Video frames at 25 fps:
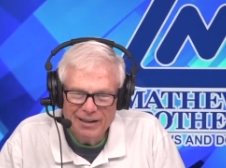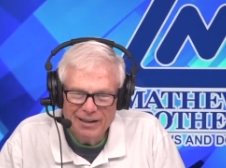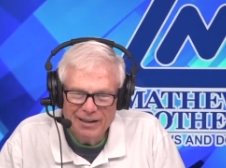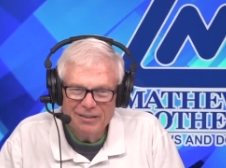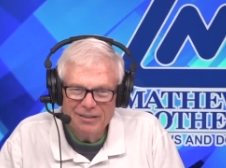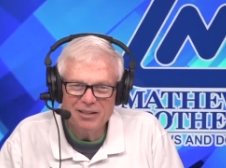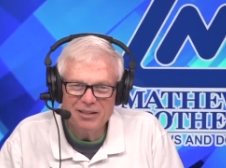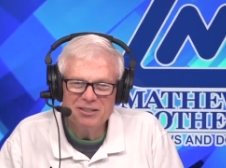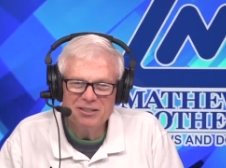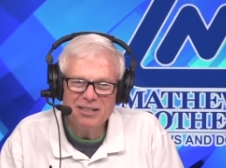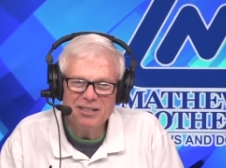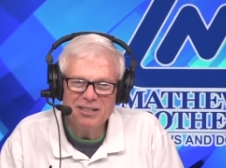
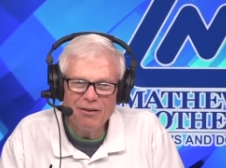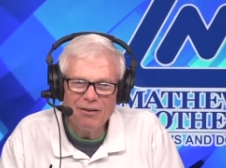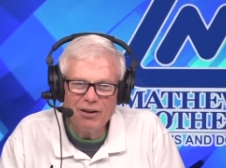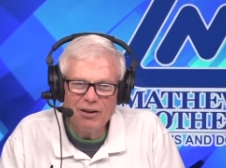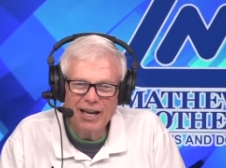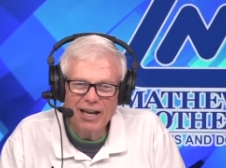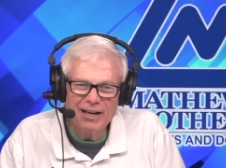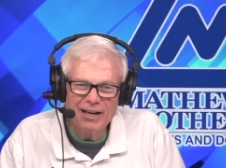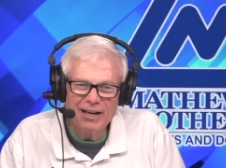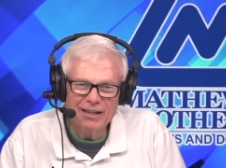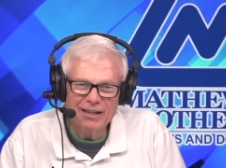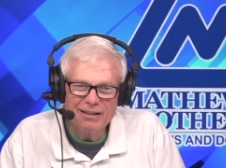that 7
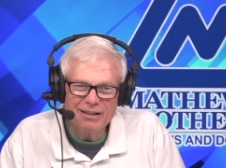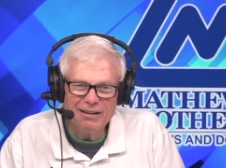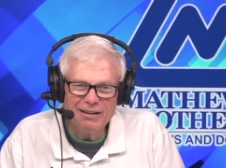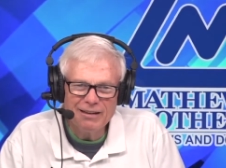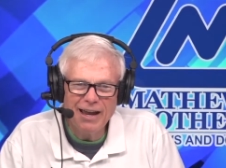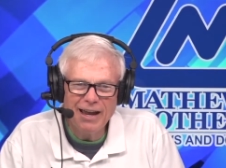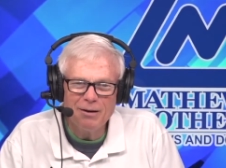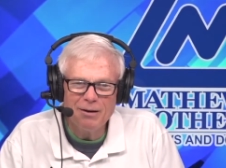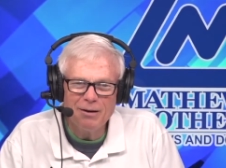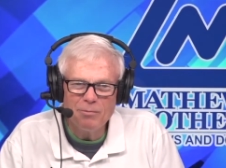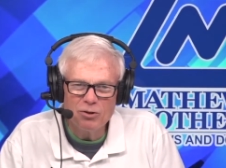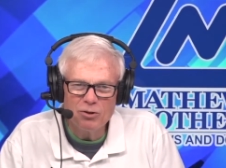out of the
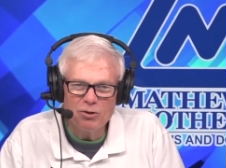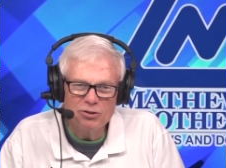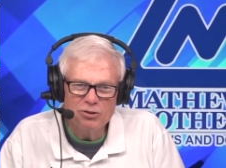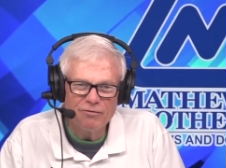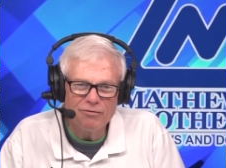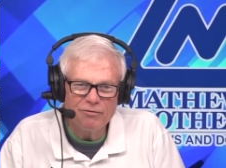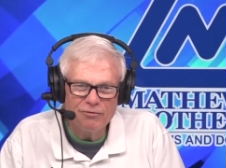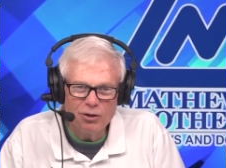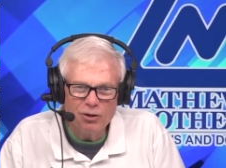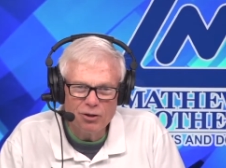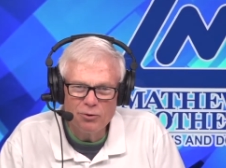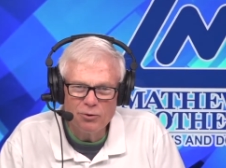10 most
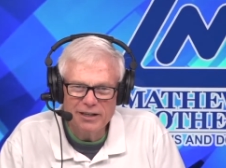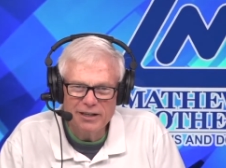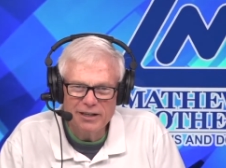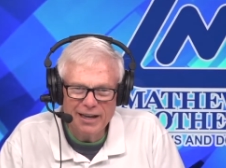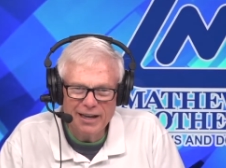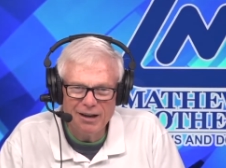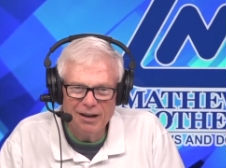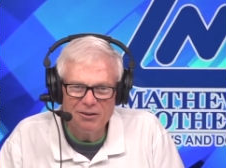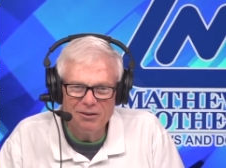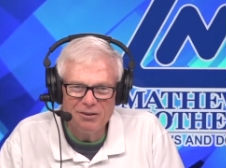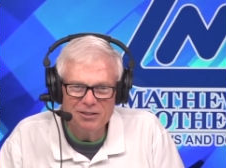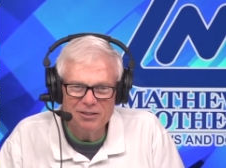affluent
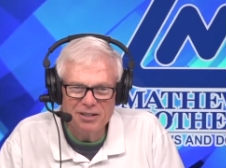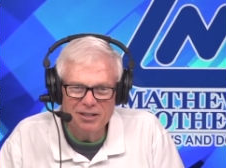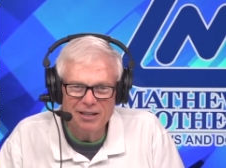counties